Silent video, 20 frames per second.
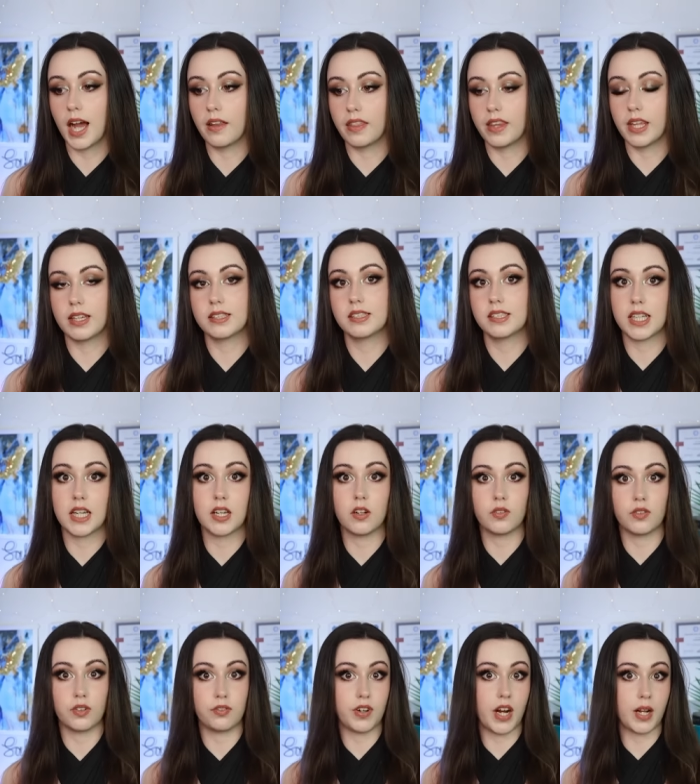and the extent
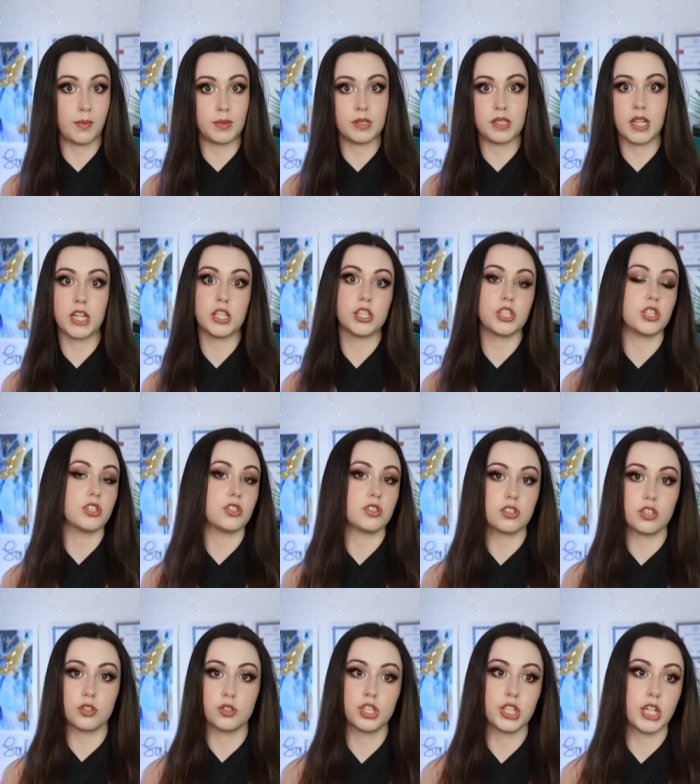of the fragmentation,
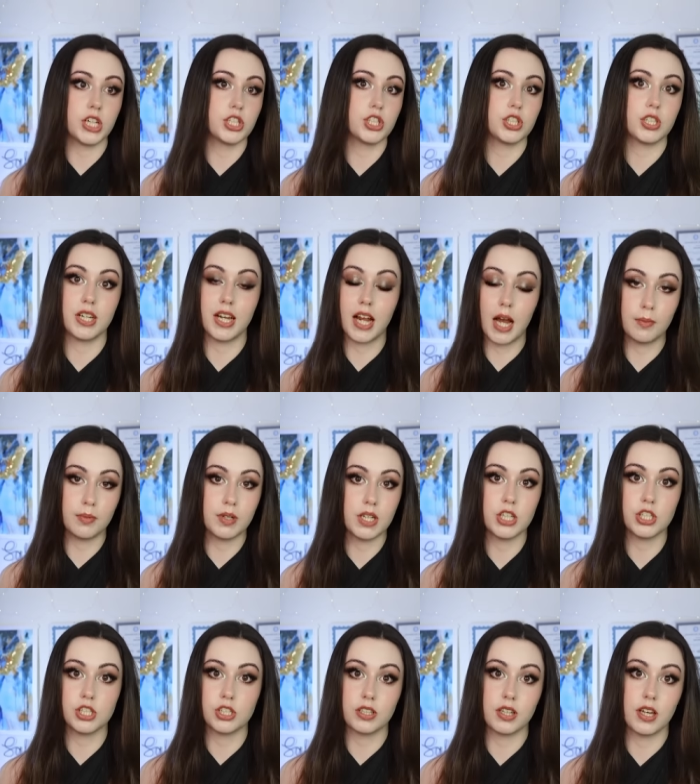dissociation, and
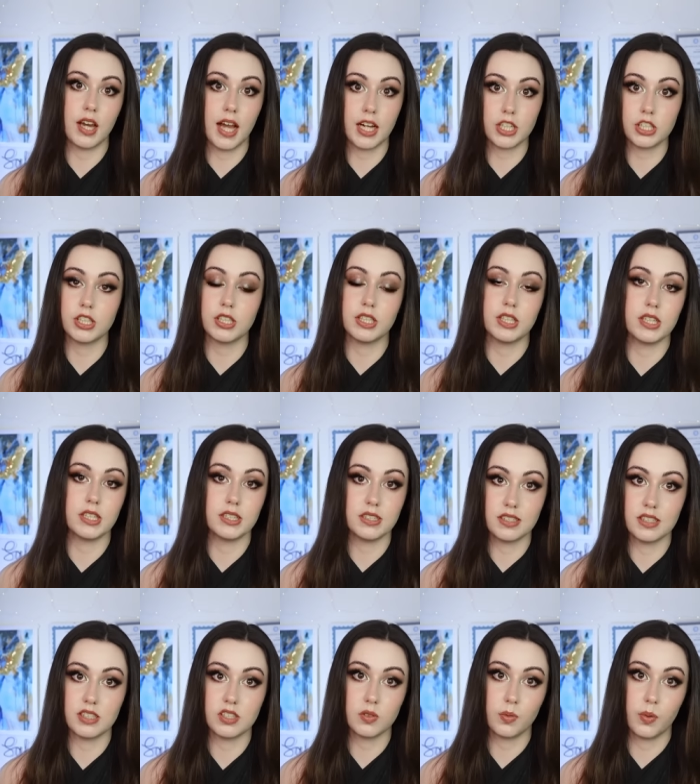amnesia that actually
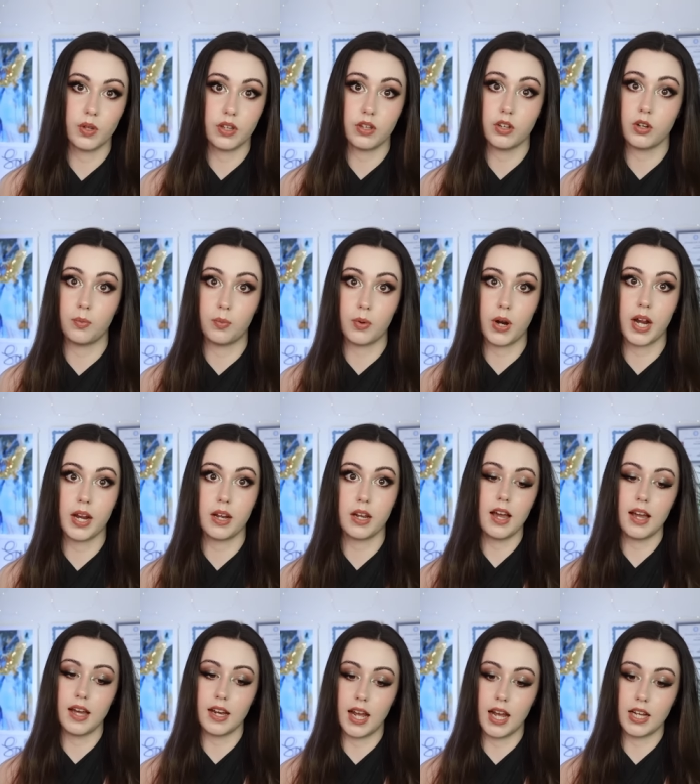exists within your brain.
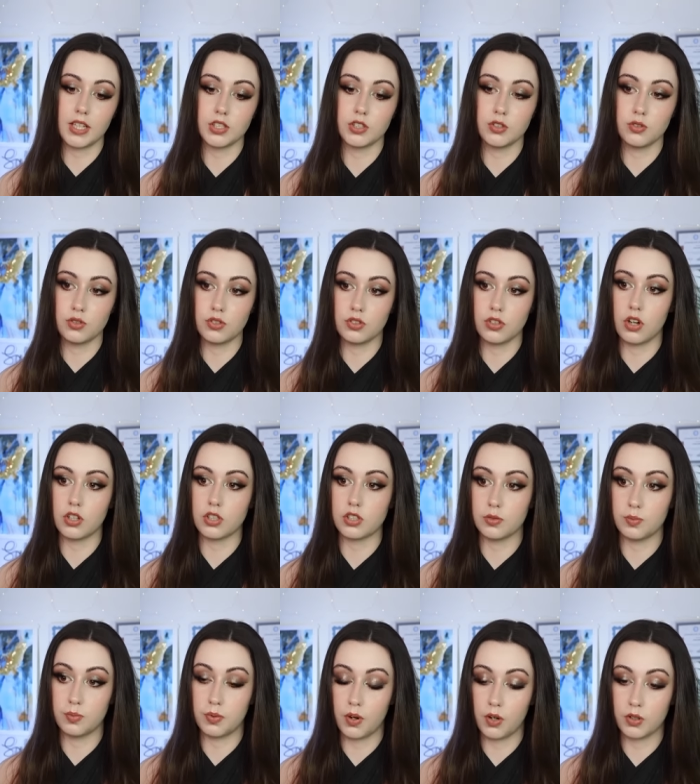And as you start
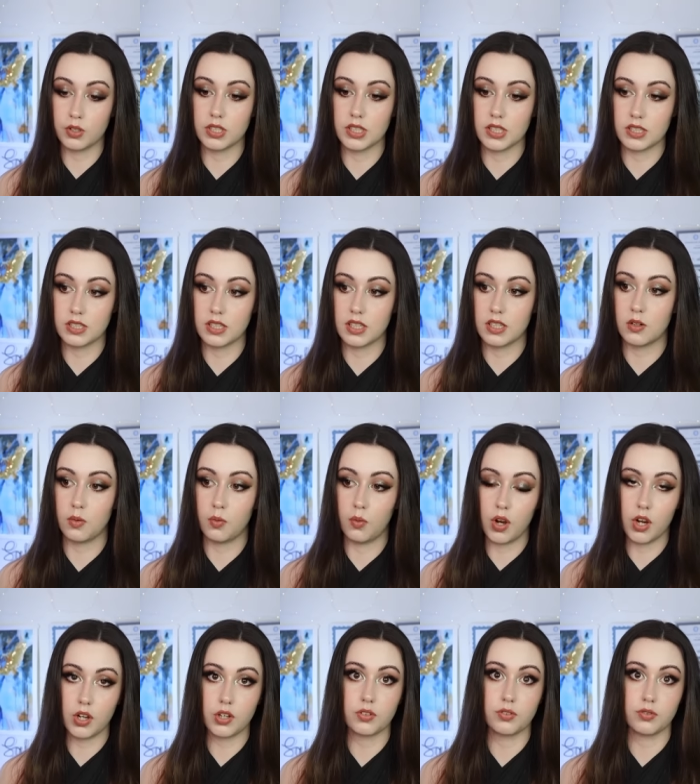to process it,
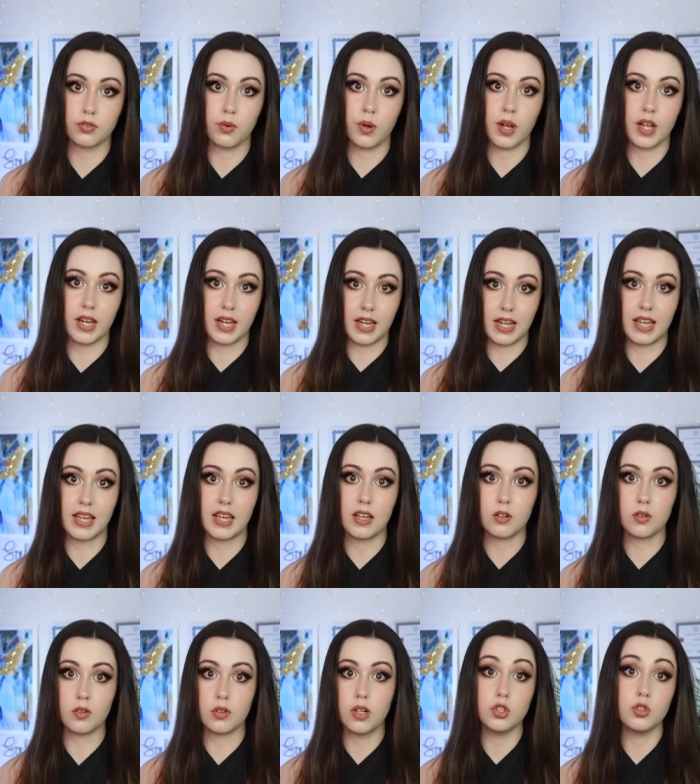work through it, and
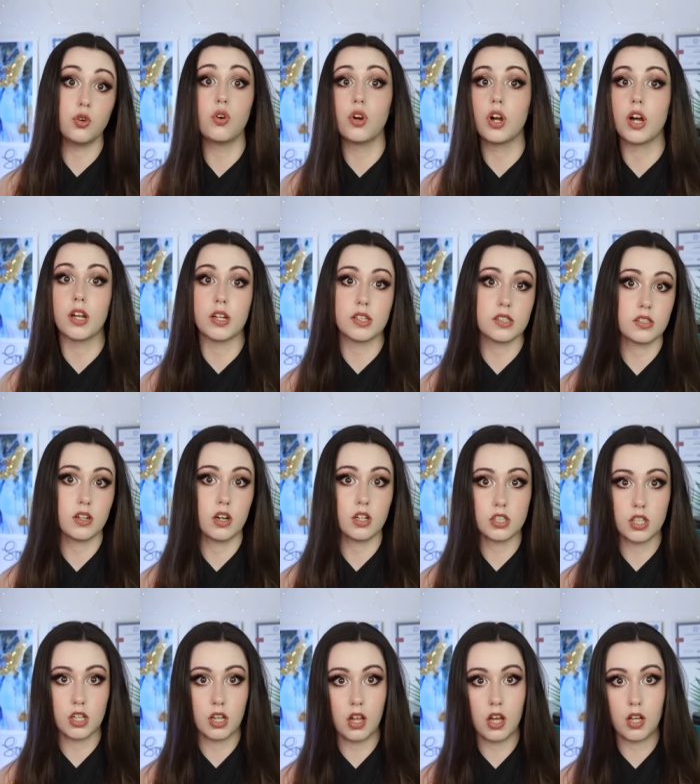heal, you're gonna start
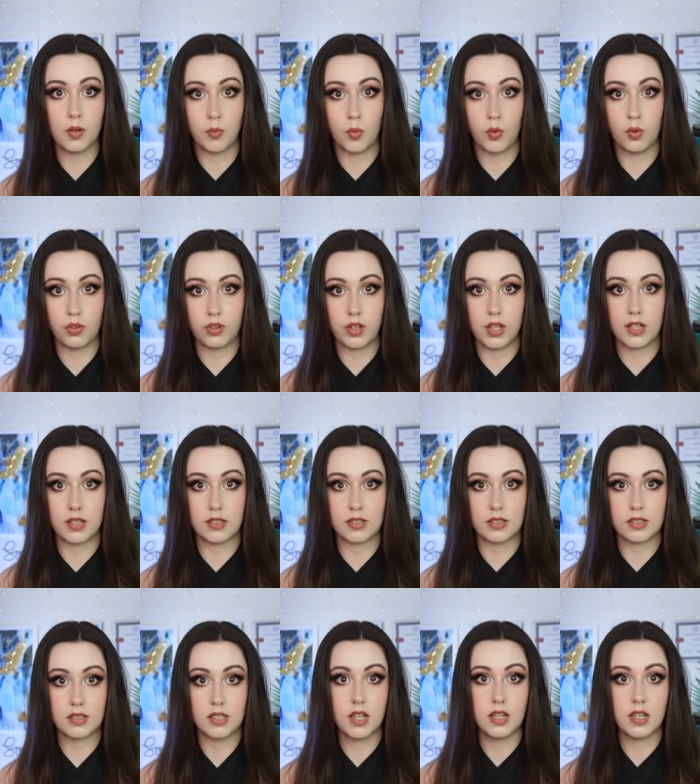to learn more things.